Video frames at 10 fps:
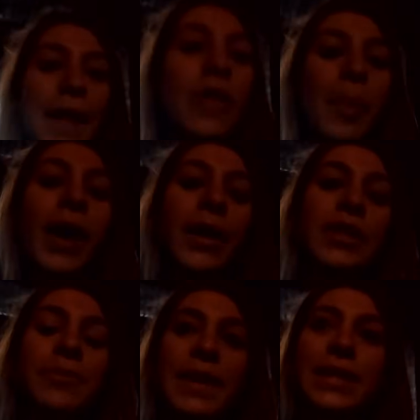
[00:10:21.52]
in the
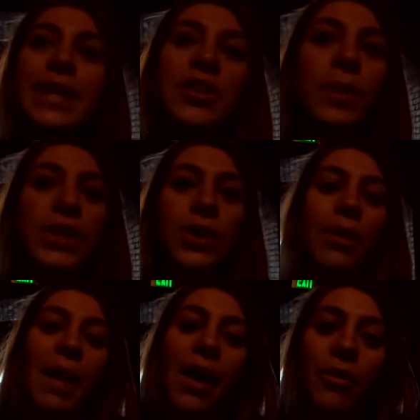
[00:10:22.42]
parks, because that's what it's all
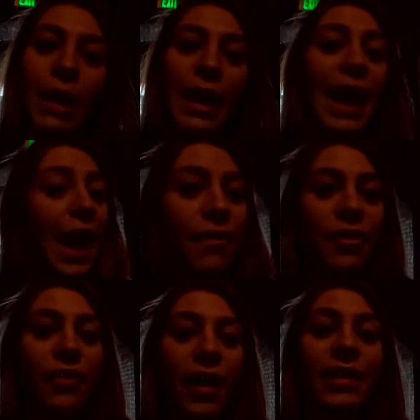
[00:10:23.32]
about, right?
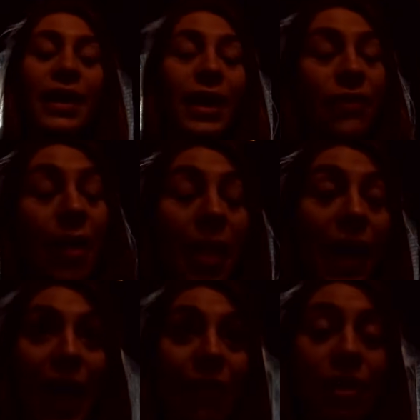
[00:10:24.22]
Having fun. If I'm
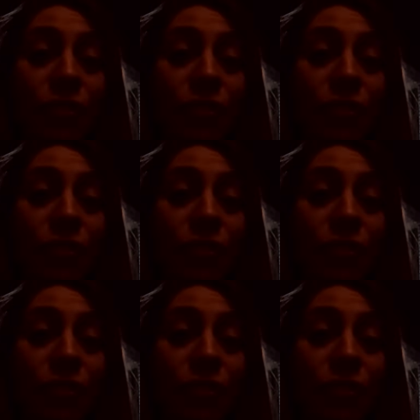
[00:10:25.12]
not having